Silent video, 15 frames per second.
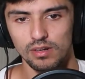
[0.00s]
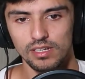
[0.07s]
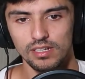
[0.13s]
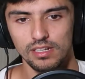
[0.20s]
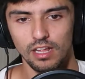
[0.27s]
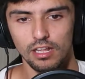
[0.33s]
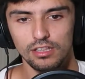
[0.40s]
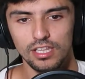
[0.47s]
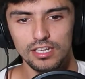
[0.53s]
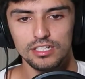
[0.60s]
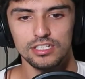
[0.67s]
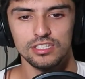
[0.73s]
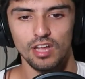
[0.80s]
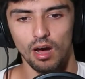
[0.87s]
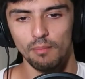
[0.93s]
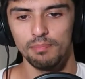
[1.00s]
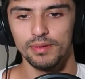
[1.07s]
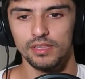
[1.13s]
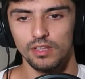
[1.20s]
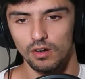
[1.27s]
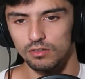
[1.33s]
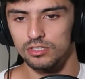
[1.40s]
He
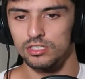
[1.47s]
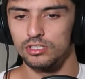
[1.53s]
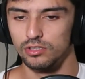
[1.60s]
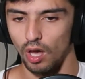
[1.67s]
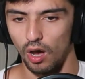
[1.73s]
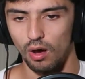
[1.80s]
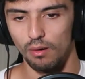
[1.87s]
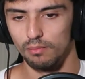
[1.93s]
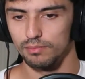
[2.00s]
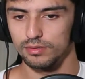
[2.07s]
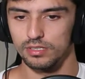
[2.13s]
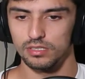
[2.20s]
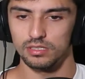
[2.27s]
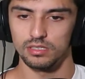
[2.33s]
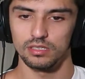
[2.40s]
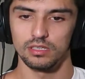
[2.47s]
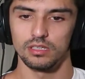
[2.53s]
de-stumping those stumps.